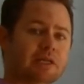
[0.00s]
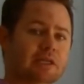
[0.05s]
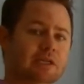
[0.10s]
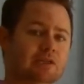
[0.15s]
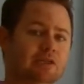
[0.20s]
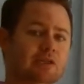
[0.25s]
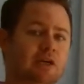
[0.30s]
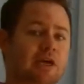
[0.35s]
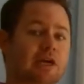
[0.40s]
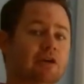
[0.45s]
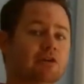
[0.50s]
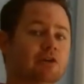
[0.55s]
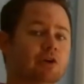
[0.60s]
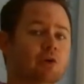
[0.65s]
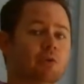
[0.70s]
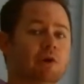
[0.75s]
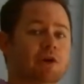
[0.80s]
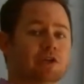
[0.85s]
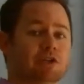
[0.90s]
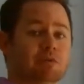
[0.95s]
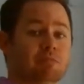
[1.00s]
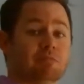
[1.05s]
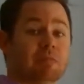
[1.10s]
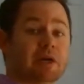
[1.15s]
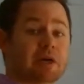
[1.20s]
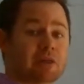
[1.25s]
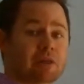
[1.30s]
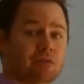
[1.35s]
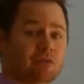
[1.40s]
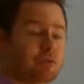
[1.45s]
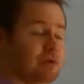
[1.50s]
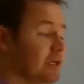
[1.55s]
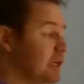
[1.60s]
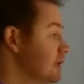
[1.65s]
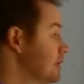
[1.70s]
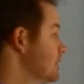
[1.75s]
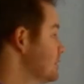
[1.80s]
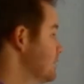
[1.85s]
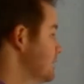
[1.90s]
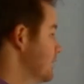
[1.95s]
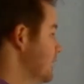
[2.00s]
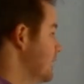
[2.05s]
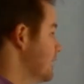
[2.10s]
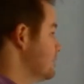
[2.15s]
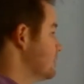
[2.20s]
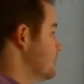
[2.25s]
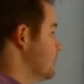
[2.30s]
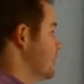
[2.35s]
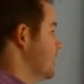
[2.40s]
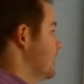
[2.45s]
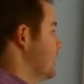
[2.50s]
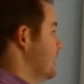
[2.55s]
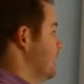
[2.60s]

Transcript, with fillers: the entire equation by 3 to cancel that